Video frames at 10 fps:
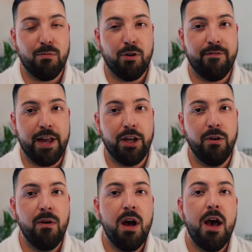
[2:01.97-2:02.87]
or
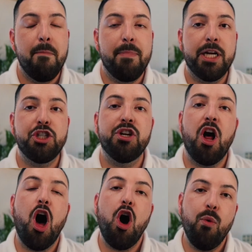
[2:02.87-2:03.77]
venue, but it should
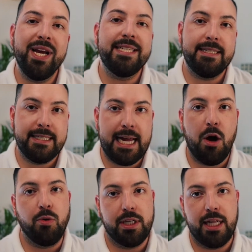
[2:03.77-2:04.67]
always
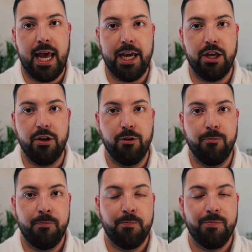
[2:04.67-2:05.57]
sound like you.
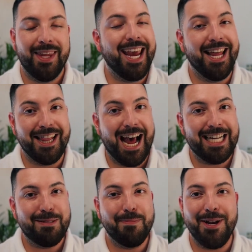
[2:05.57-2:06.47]
And
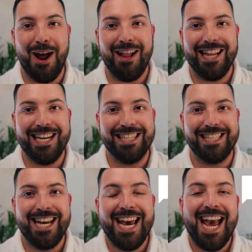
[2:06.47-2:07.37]
last but not
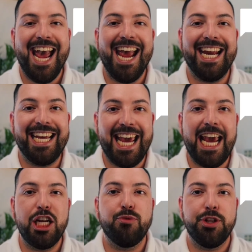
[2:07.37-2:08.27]
least,
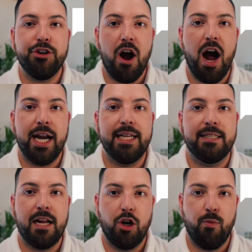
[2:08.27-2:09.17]
engage with your audience
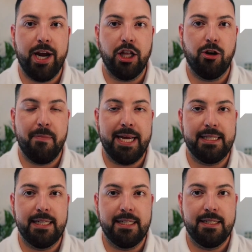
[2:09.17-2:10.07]
on a regular
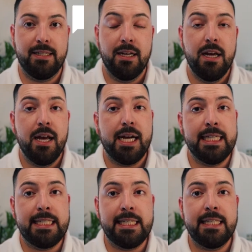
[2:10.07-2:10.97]
basis.
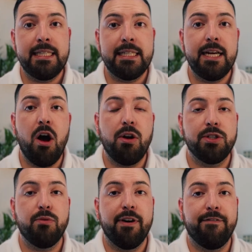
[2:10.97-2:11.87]
Consistency
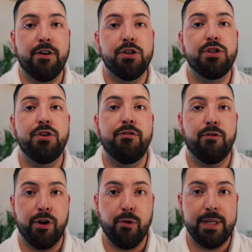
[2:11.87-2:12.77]
also refers to
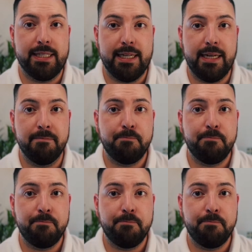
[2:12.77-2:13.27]
frequency.